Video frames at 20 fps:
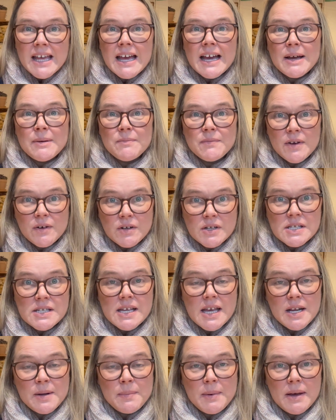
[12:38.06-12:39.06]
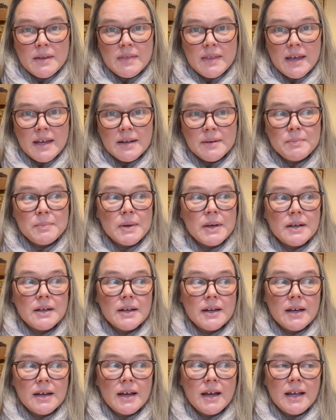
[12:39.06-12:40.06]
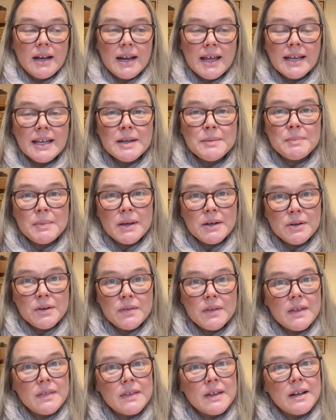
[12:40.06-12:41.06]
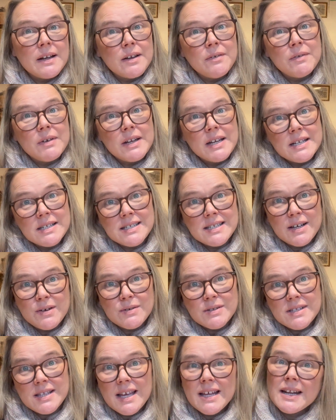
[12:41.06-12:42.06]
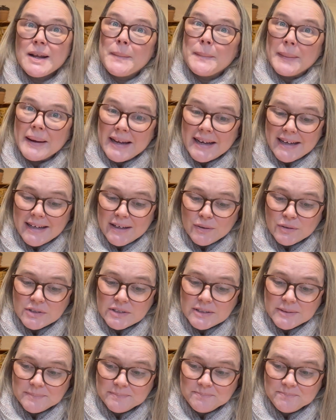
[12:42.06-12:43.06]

I'm very sad about that, but I like it better that they live at his house than at my house.